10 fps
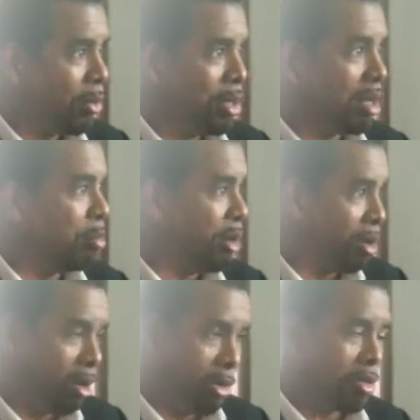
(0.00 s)
We did a
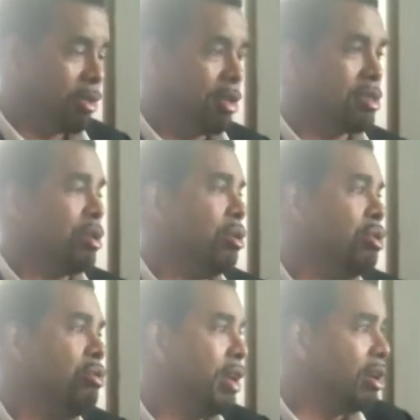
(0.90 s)
beer which was called
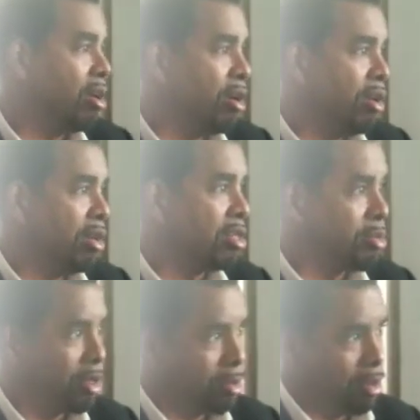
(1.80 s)
Cuvée de Cardoz,
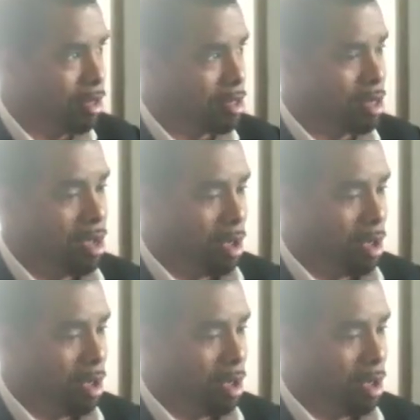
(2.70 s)
which was